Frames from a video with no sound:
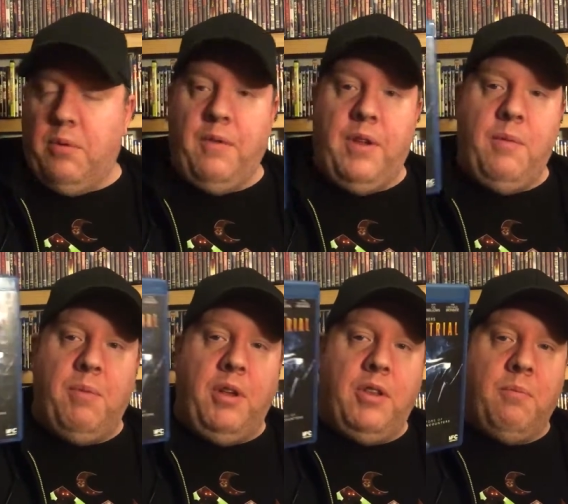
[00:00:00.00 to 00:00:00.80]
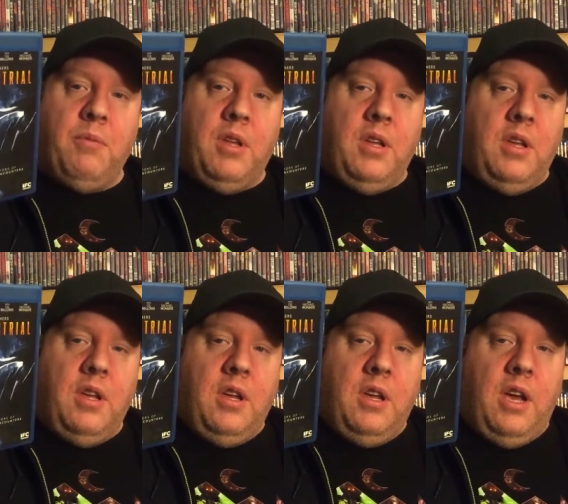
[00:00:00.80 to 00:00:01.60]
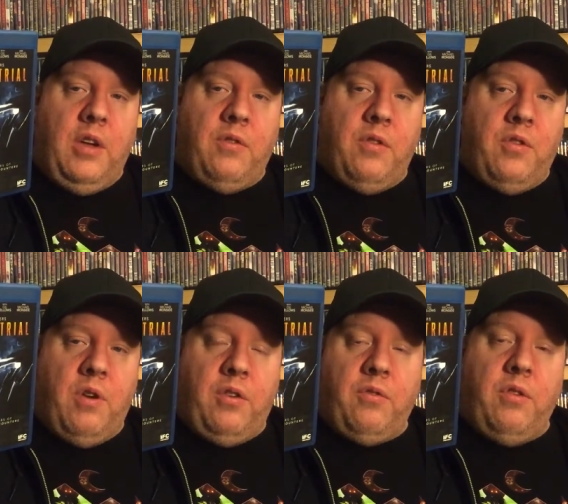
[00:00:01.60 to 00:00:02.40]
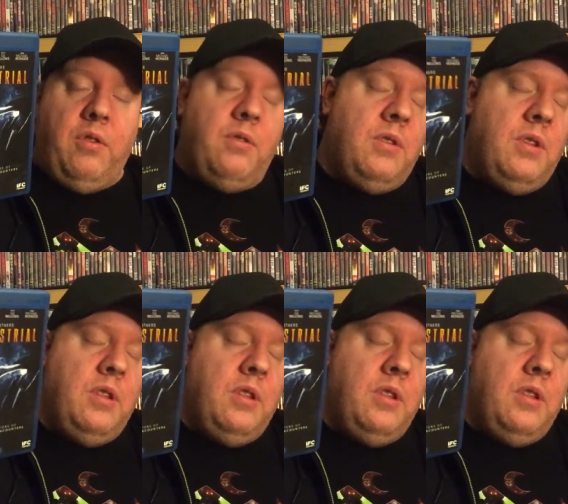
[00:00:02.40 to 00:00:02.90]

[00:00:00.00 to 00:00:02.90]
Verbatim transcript: but I finally picked up Extraterrestrial.